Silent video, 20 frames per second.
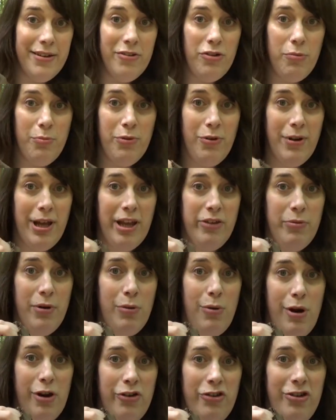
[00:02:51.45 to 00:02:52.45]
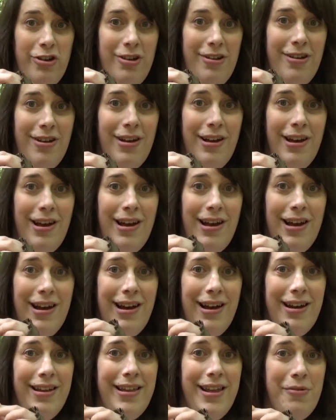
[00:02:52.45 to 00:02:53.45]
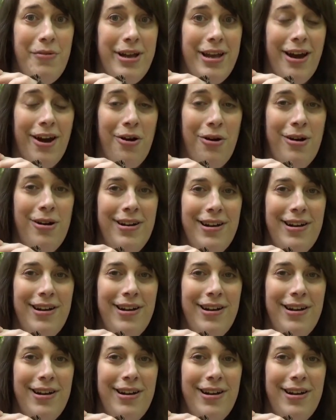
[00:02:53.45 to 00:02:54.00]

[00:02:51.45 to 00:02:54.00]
Should I put it against my white shirt? There we go.